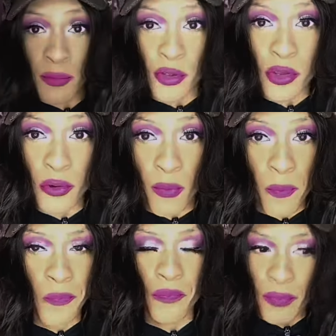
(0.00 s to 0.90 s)
to you.
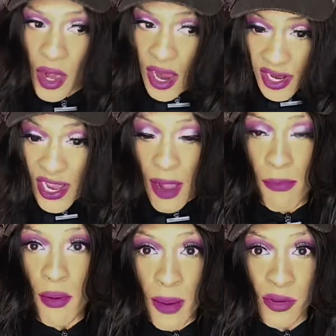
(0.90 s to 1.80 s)
Hey, I
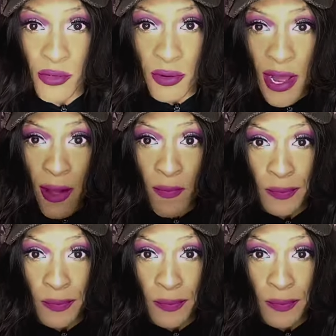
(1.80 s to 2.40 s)
promise you that.